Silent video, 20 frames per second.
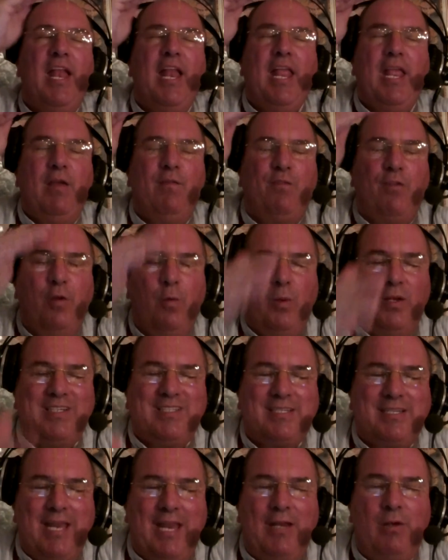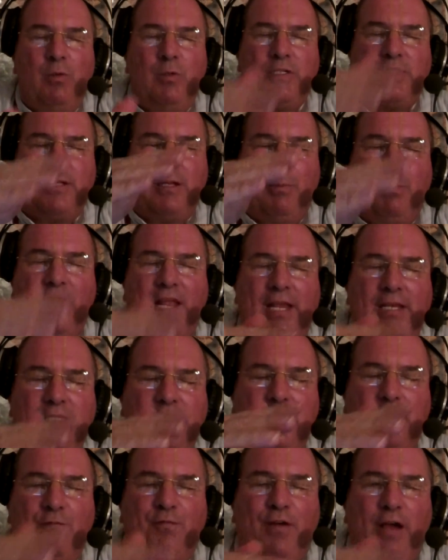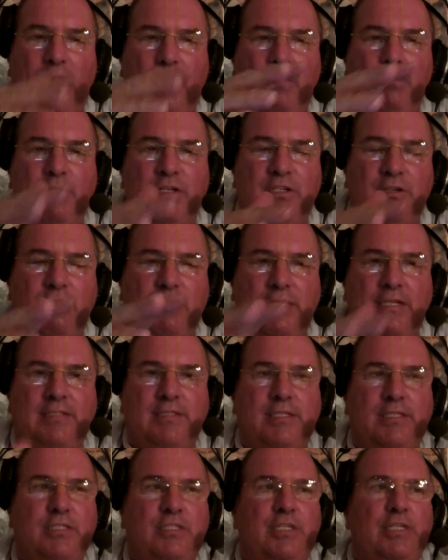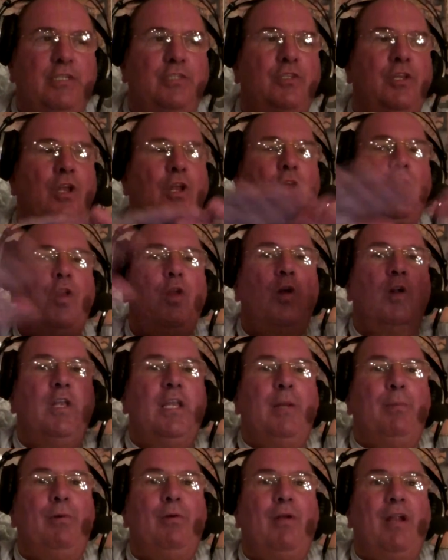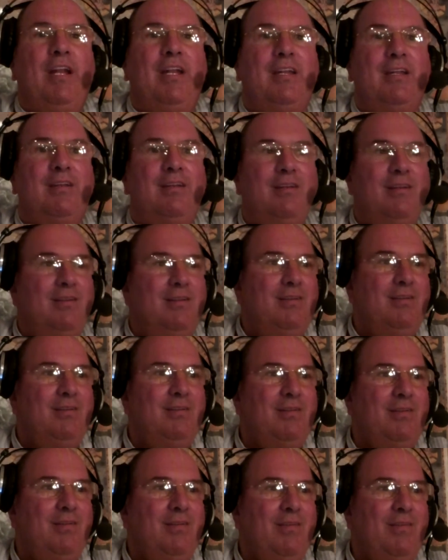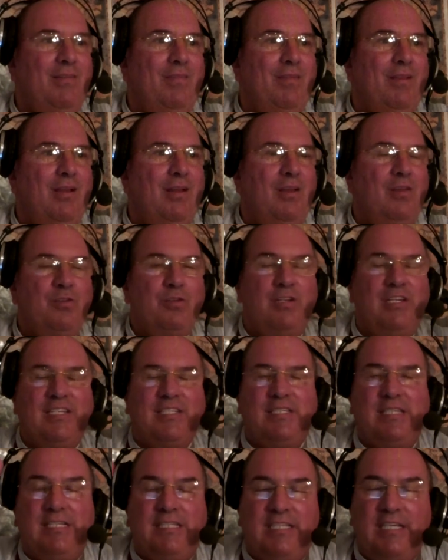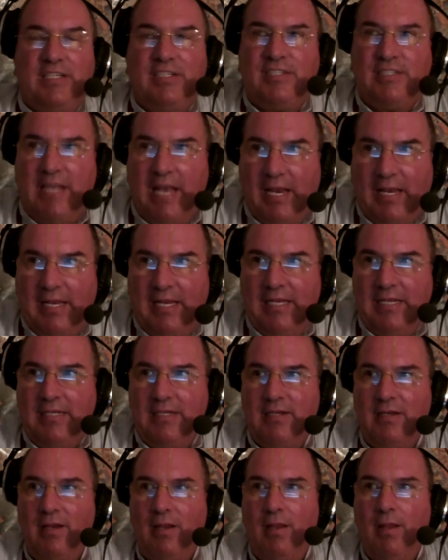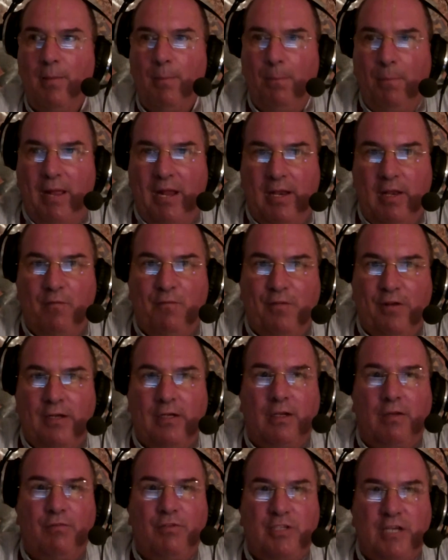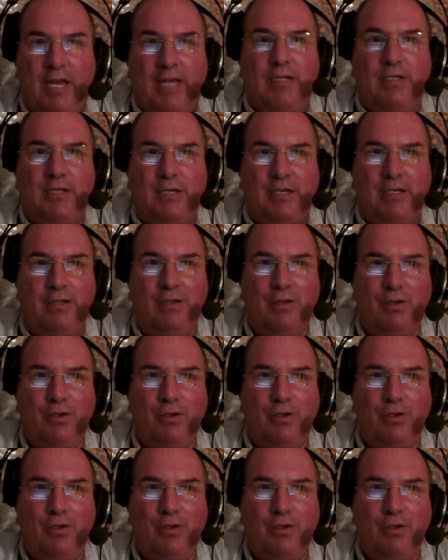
If you extinguish the blazing fire of material existence, you're liberated. So this is the second benefit of chanting.